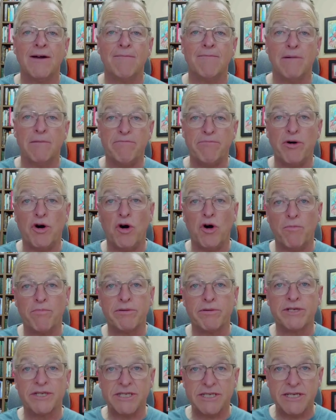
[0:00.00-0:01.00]
But Paul
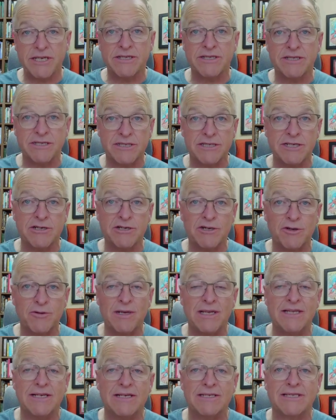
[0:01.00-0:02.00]
persists in
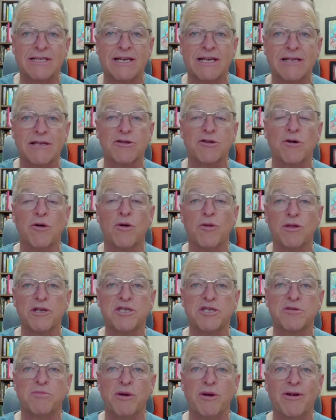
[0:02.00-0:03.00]
doing this thing that the Holy
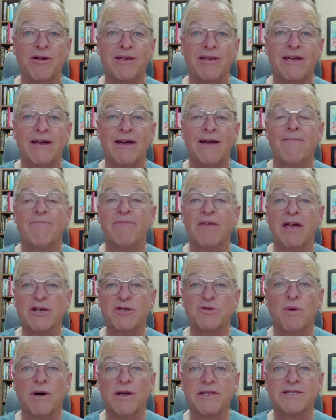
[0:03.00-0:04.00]
Spirit,
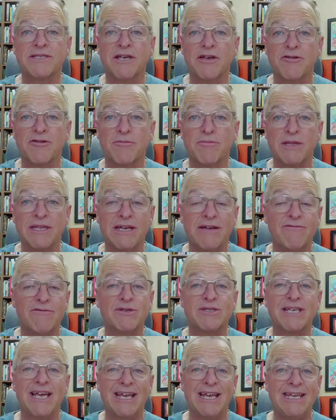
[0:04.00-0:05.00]
as well as other
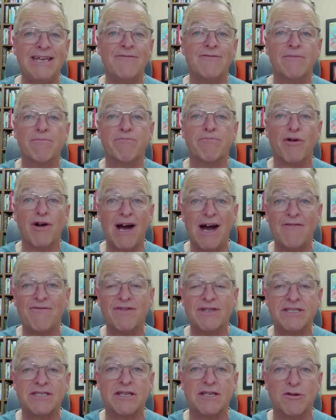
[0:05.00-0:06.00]
believers and even
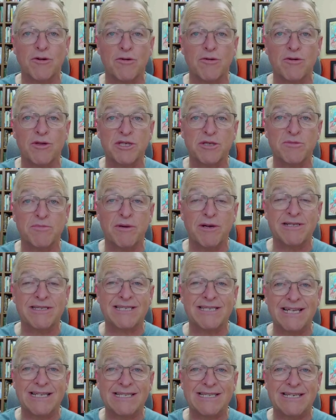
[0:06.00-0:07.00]
prophets that the Holy Spirit
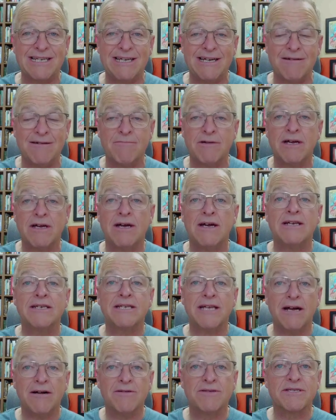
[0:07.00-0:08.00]
sends to him,
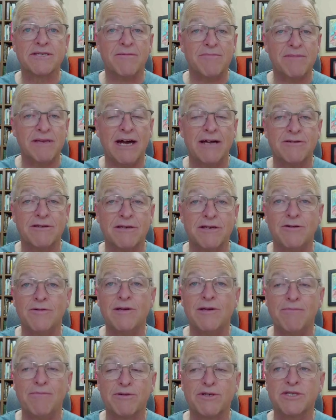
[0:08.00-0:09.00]
tells him not to do.
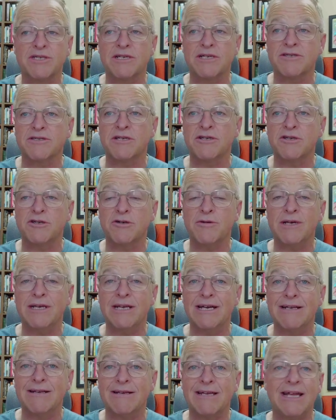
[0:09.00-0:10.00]
He persists in doing
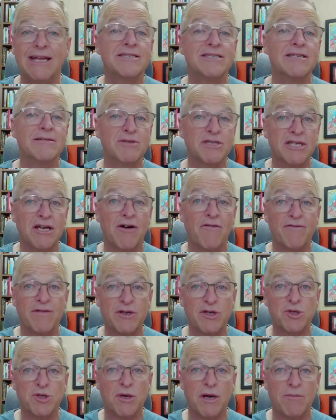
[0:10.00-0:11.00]
it. Gets himself
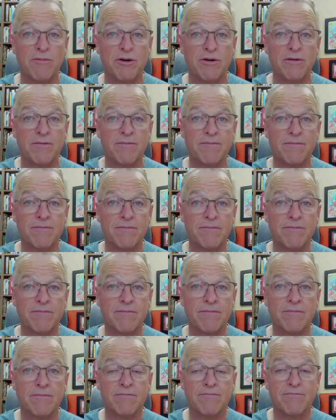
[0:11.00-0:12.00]
in trouble
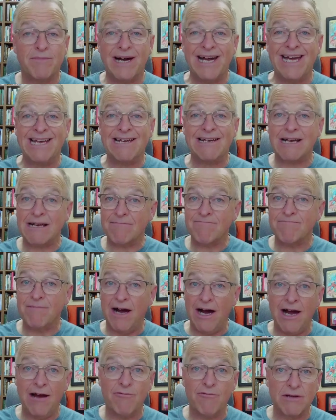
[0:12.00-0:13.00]
by,
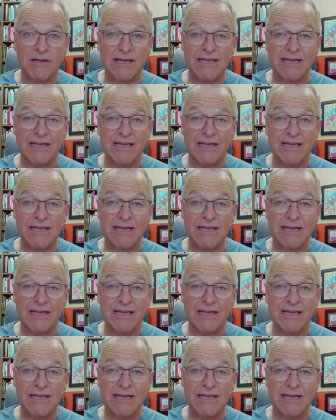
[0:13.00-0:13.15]
I really